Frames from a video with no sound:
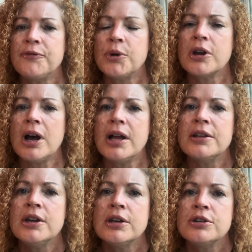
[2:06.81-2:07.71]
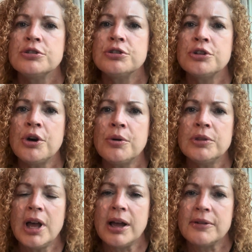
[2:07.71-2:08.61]
For God so
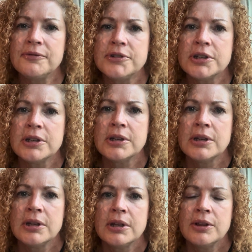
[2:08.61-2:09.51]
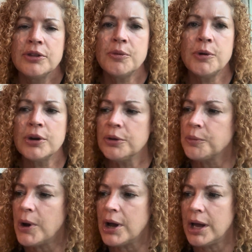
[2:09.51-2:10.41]
loved the
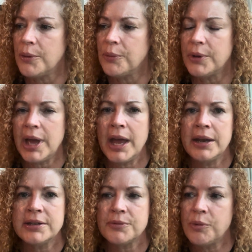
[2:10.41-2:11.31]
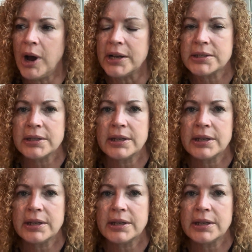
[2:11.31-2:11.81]
world, and what?